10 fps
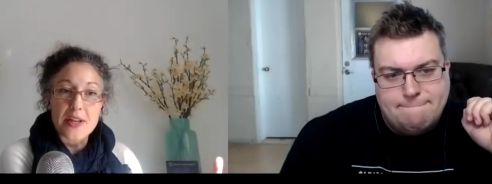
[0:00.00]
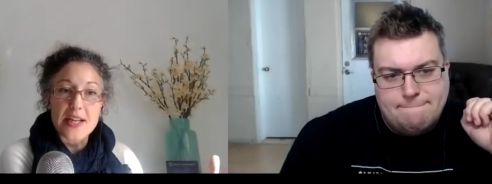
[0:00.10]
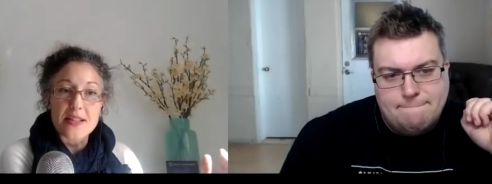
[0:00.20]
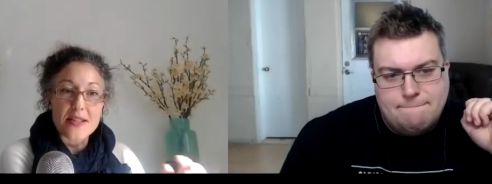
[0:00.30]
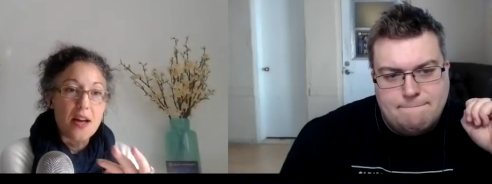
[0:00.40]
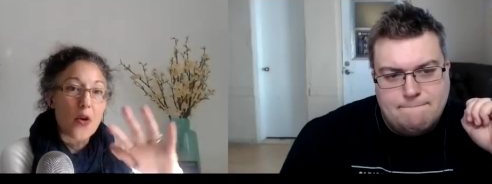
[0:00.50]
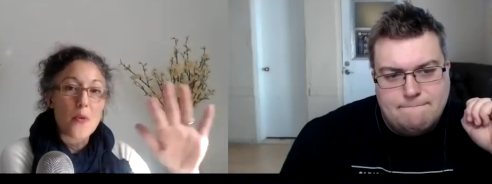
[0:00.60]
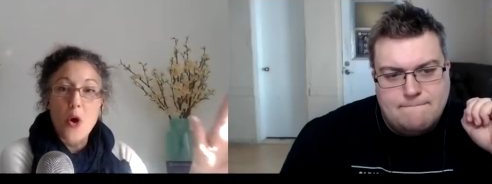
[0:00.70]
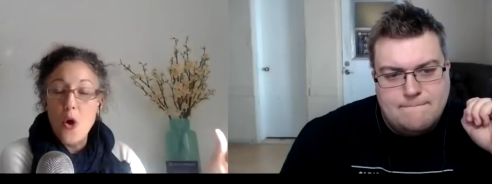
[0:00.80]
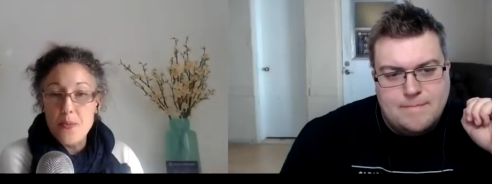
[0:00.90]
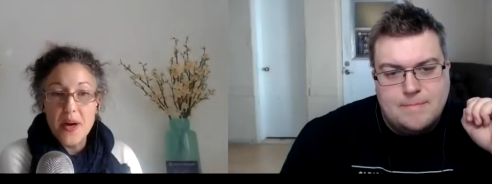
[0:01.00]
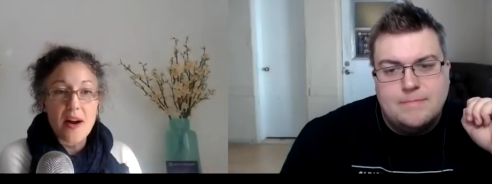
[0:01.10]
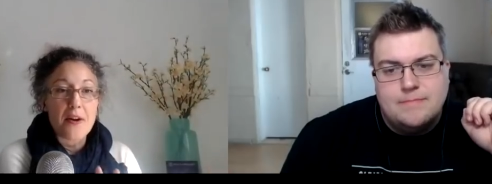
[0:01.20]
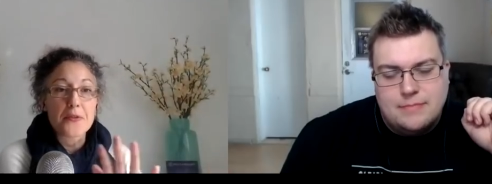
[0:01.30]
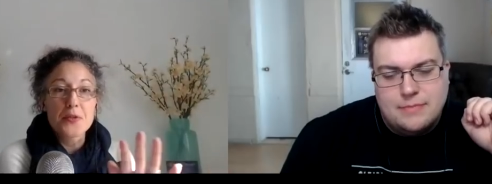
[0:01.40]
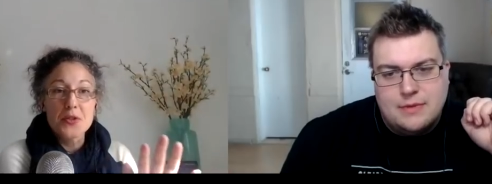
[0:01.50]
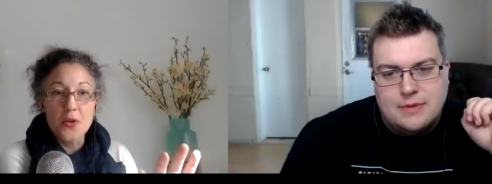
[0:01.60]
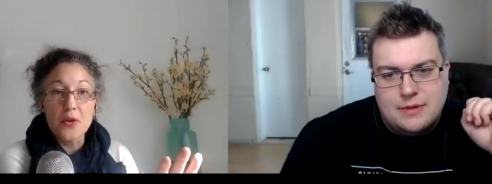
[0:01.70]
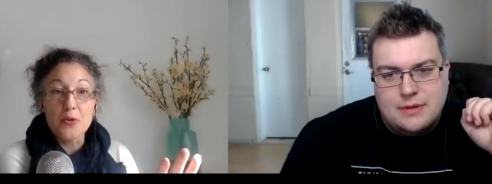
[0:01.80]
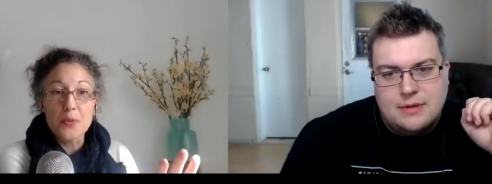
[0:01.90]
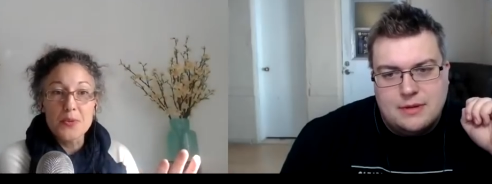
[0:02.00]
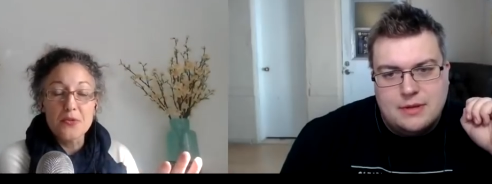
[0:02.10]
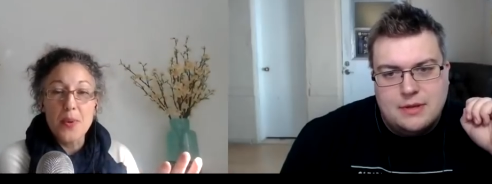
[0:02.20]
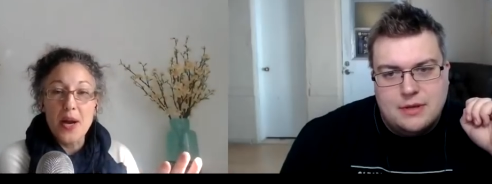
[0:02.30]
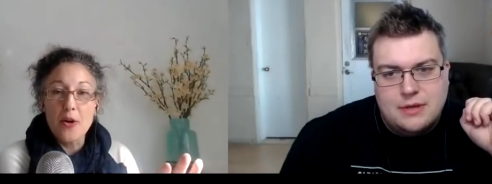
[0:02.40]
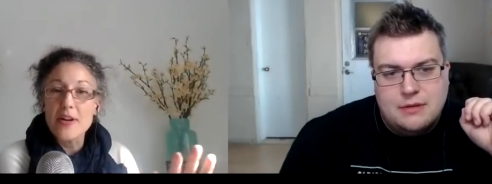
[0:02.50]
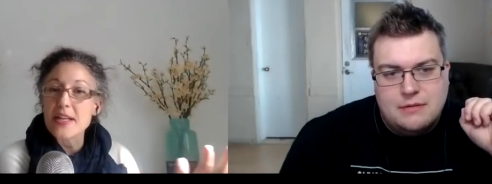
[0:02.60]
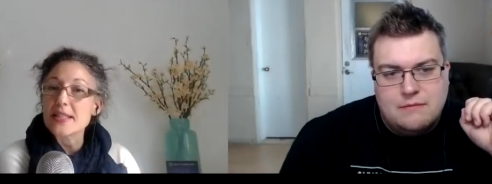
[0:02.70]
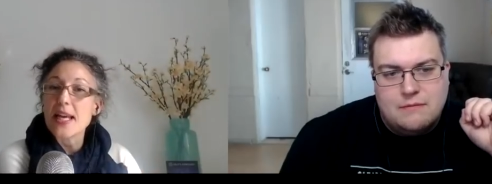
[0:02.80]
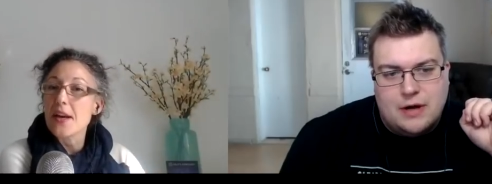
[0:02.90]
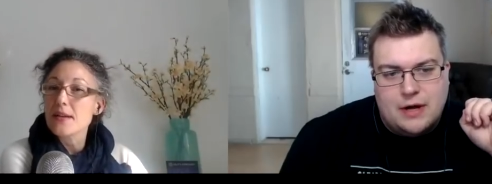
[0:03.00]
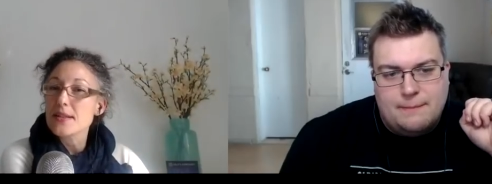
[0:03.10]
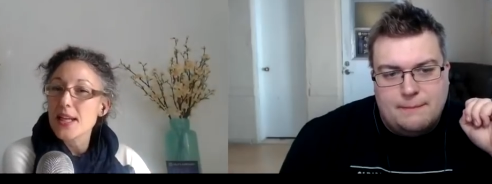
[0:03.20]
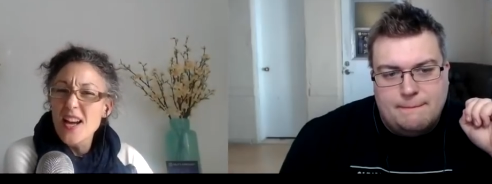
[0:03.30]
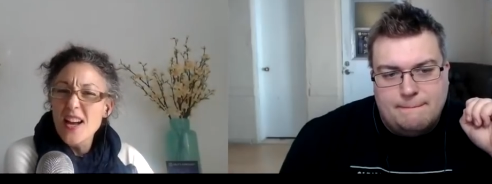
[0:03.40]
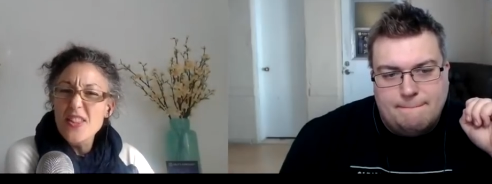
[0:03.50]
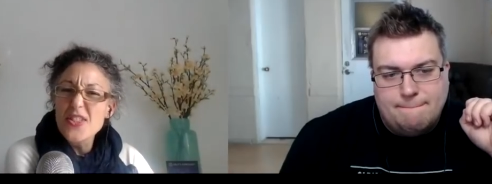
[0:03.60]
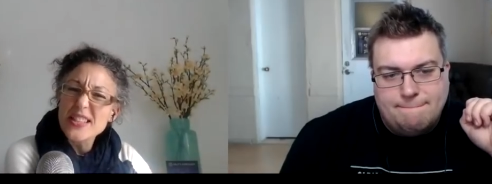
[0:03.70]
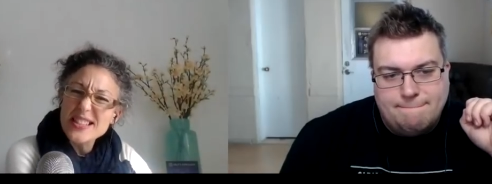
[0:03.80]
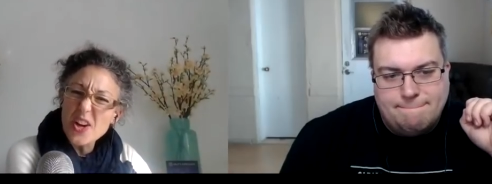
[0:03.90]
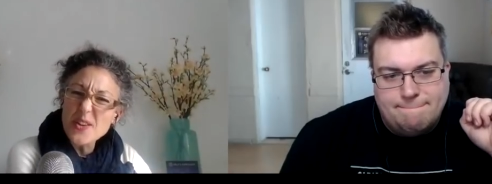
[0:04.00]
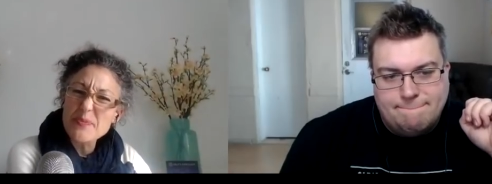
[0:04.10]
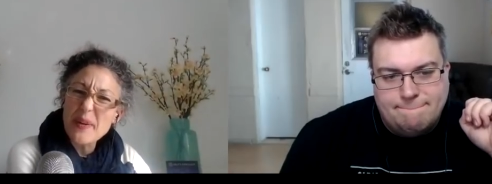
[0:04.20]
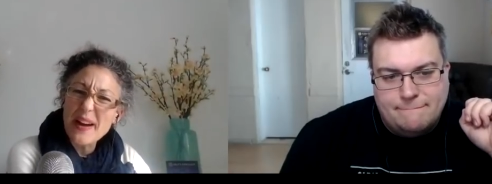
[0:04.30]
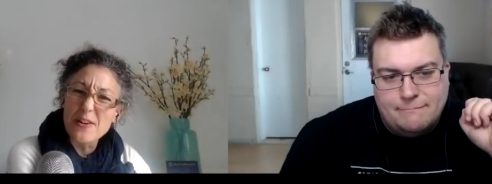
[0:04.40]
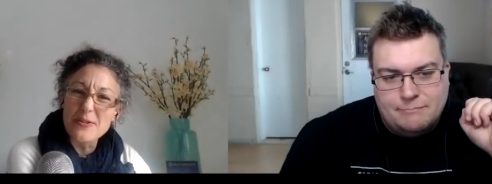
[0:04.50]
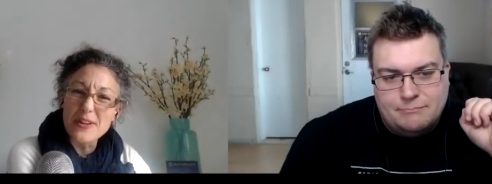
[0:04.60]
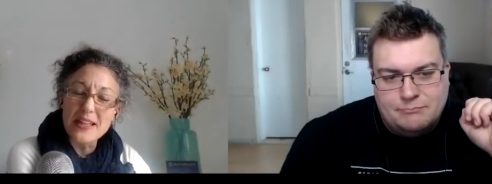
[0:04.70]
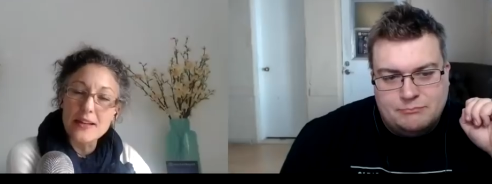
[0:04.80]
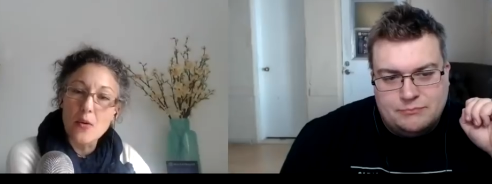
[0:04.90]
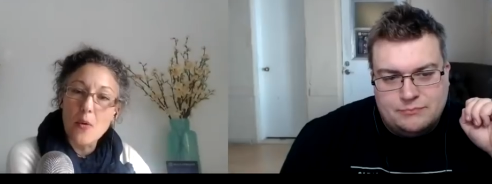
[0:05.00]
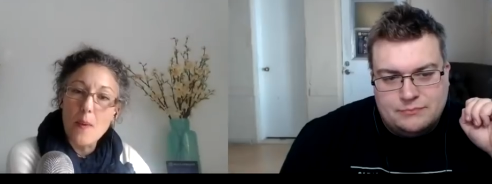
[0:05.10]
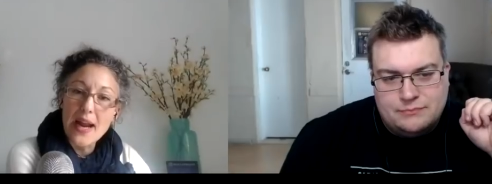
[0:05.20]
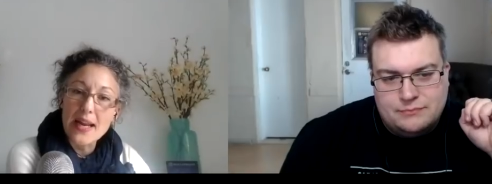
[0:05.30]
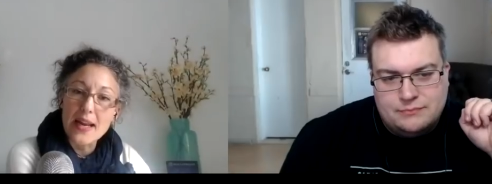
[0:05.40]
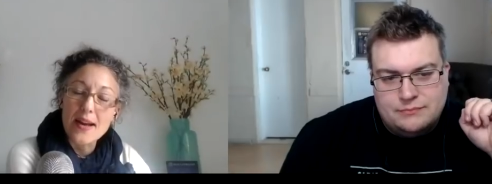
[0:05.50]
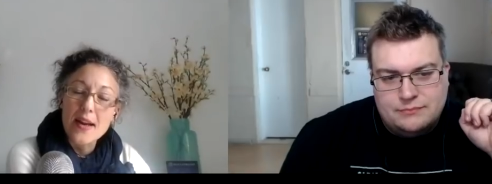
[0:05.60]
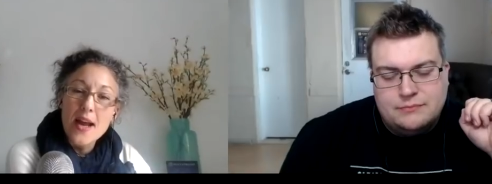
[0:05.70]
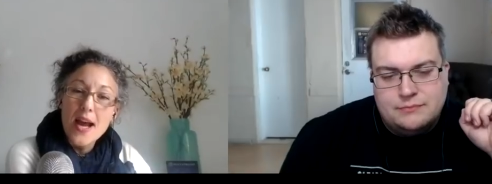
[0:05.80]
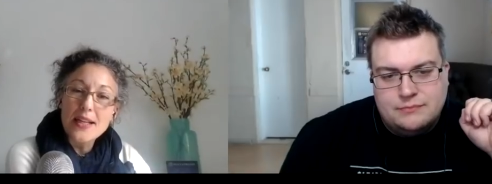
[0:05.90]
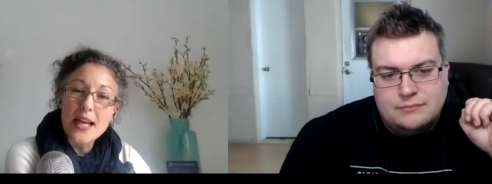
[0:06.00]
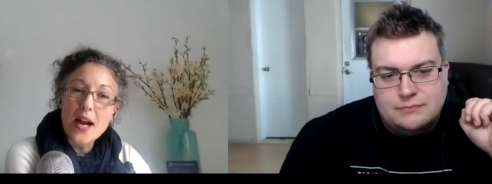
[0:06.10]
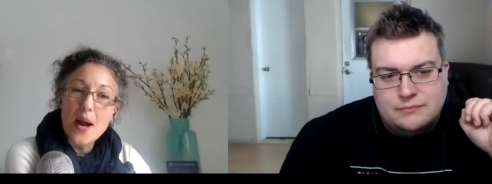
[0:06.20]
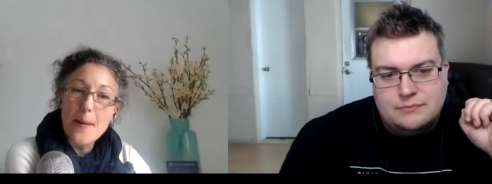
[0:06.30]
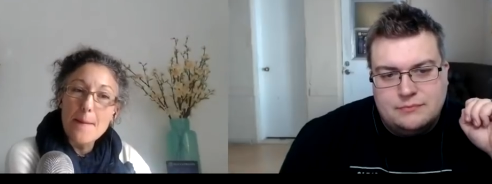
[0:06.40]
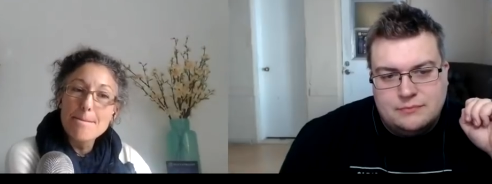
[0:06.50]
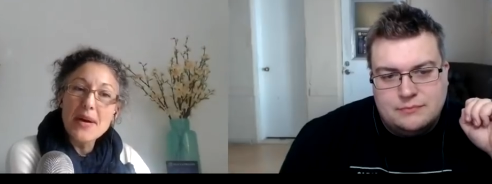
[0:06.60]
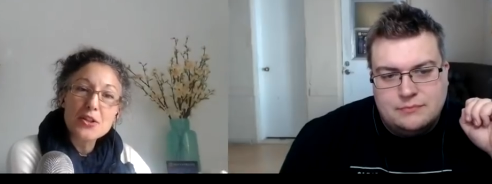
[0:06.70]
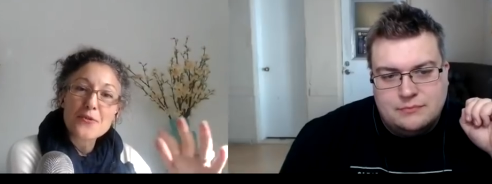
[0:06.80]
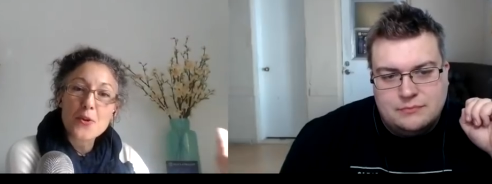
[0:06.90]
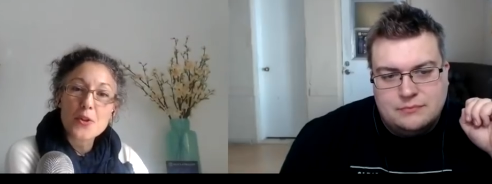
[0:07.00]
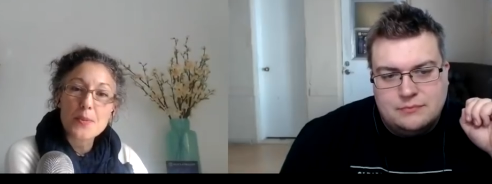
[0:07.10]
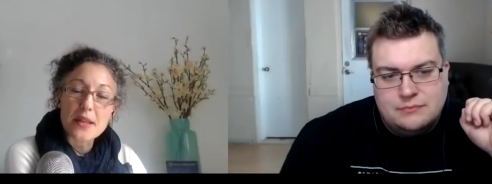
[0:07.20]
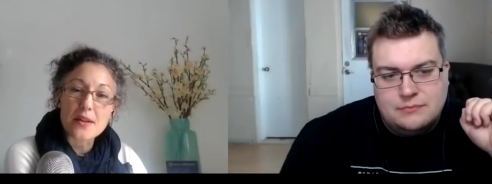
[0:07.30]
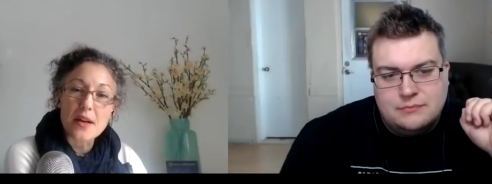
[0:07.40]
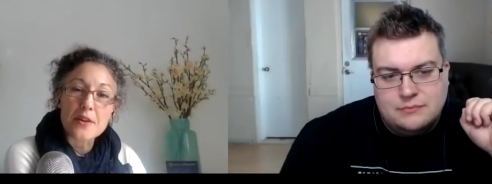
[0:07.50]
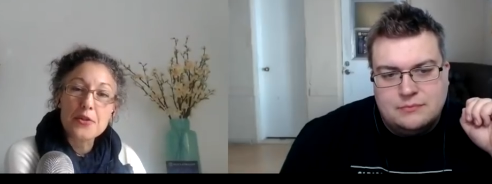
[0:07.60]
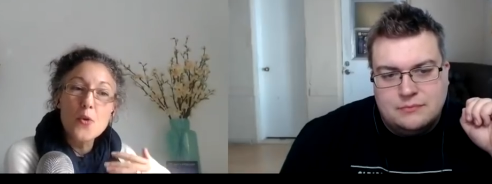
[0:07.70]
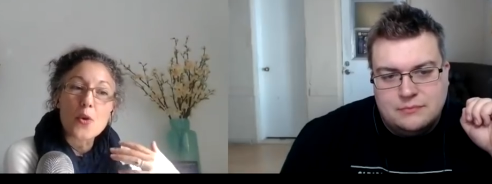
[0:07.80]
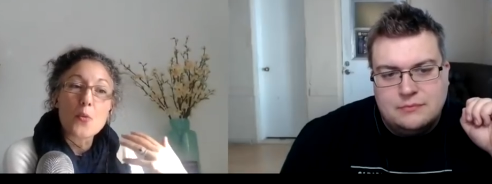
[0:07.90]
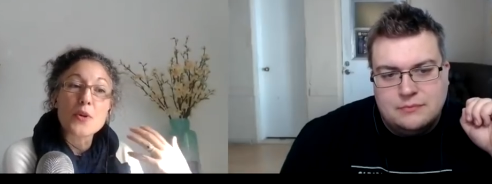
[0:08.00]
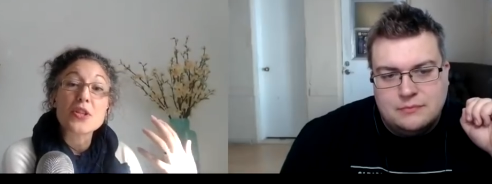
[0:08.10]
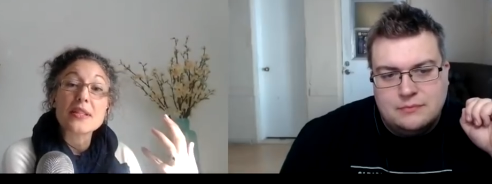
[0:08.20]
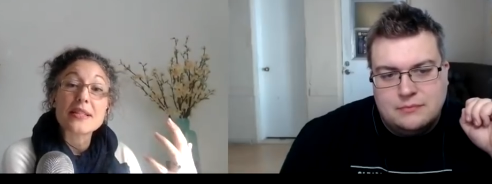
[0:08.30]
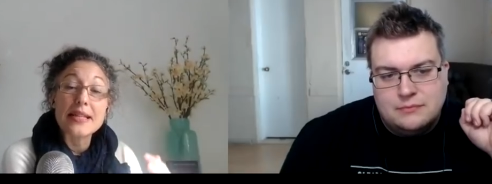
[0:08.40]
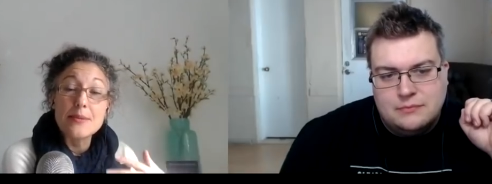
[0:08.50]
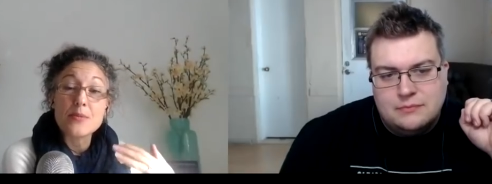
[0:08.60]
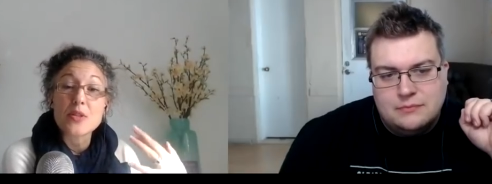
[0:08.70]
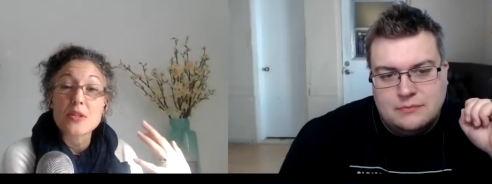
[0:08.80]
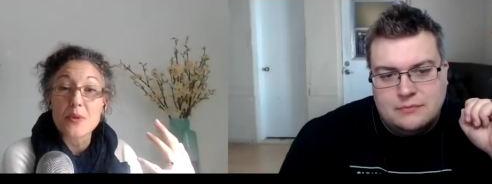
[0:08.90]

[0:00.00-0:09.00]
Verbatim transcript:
Speaker 1: had done on, on behalf of certain groups of minorities. And right. I was like, this goes back a really long way. Like much further back than I thought, which seems to be